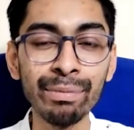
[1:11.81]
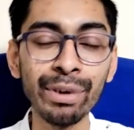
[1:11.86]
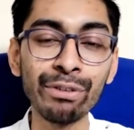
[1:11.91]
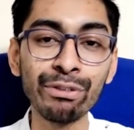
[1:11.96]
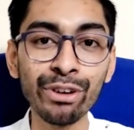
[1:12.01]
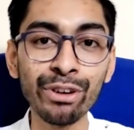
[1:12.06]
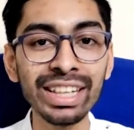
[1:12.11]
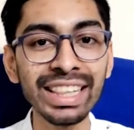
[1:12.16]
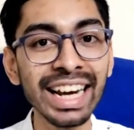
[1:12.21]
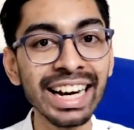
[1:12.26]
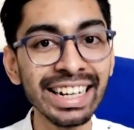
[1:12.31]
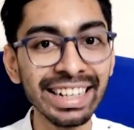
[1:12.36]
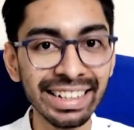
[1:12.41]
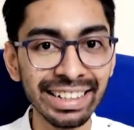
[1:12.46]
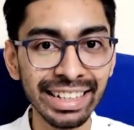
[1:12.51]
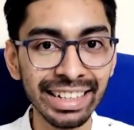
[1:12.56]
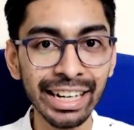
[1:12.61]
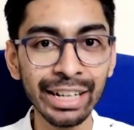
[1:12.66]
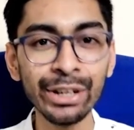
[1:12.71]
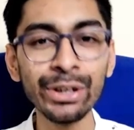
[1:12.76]
Before
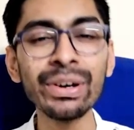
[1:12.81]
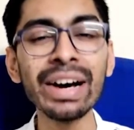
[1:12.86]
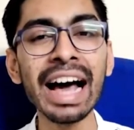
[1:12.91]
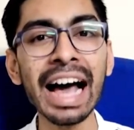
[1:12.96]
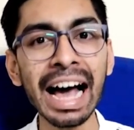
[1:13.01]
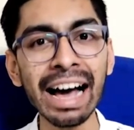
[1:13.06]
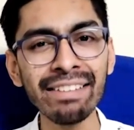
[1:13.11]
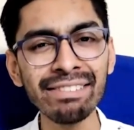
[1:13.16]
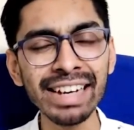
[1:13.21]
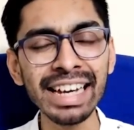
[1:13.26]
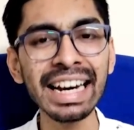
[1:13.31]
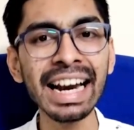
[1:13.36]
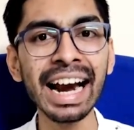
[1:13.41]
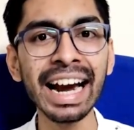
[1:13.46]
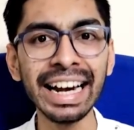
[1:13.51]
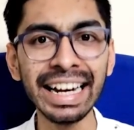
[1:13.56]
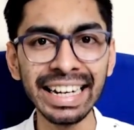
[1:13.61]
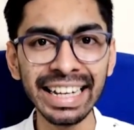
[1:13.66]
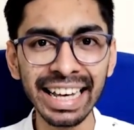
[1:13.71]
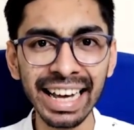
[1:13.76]
that, did you have an
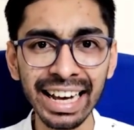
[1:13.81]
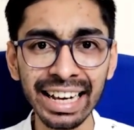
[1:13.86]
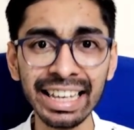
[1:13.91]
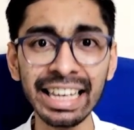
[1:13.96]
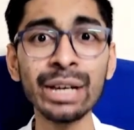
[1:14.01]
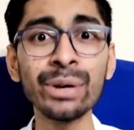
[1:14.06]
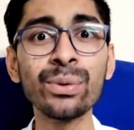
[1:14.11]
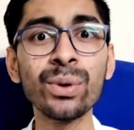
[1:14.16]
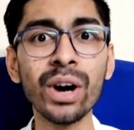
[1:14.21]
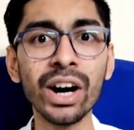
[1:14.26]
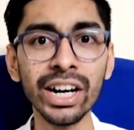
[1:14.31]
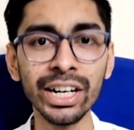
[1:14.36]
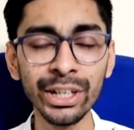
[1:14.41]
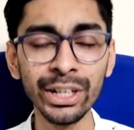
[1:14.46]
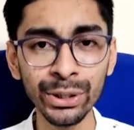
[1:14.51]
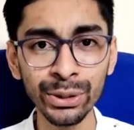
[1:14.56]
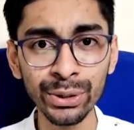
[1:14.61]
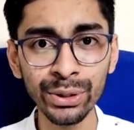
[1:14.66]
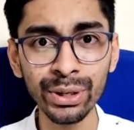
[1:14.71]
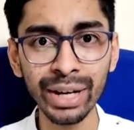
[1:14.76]
idea that you
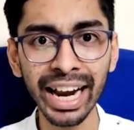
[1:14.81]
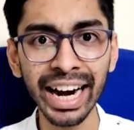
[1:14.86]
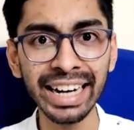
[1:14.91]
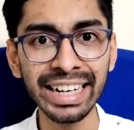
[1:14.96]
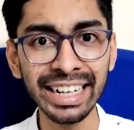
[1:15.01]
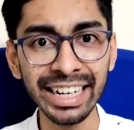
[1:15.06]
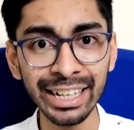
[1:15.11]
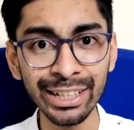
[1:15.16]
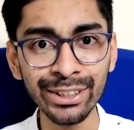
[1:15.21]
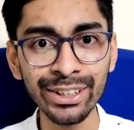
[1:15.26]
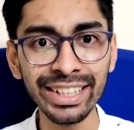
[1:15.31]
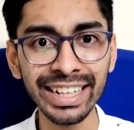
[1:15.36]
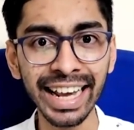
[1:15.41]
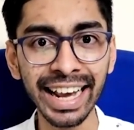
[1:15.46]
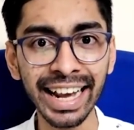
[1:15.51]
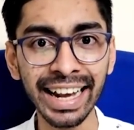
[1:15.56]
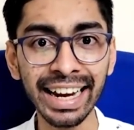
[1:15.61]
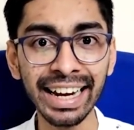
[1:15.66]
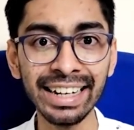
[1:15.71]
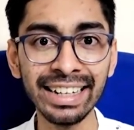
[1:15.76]
want to get into
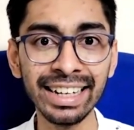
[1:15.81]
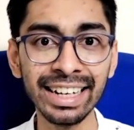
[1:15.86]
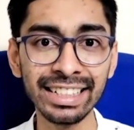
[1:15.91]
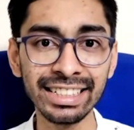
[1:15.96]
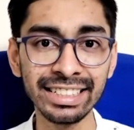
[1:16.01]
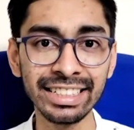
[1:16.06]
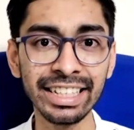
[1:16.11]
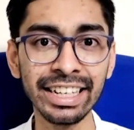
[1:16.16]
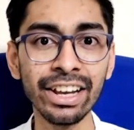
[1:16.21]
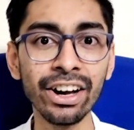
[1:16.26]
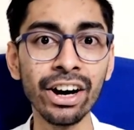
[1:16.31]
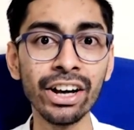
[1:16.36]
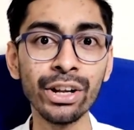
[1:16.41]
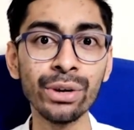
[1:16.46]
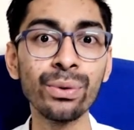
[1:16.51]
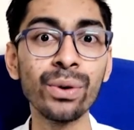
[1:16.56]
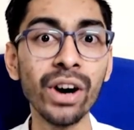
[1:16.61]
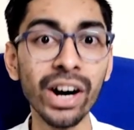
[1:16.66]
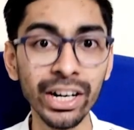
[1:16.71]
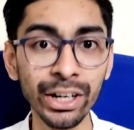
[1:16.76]
tech industry or you
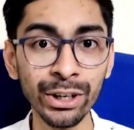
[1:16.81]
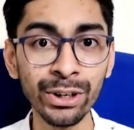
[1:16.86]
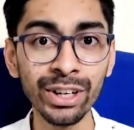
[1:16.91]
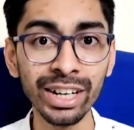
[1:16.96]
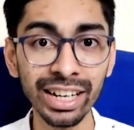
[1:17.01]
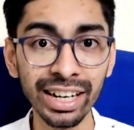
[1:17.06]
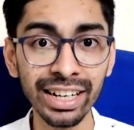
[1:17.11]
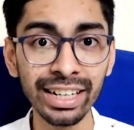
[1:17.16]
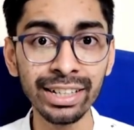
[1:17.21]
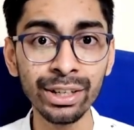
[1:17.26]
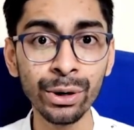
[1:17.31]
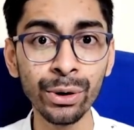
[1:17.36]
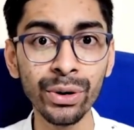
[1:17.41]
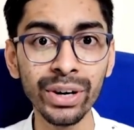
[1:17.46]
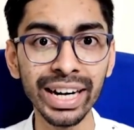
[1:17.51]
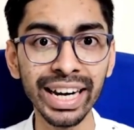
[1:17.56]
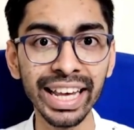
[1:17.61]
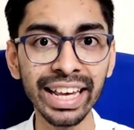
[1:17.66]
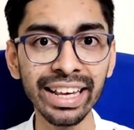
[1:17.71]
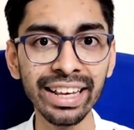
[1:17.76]
want to learn
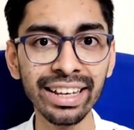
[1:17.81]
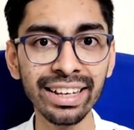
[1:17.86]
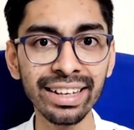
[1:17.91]
coding?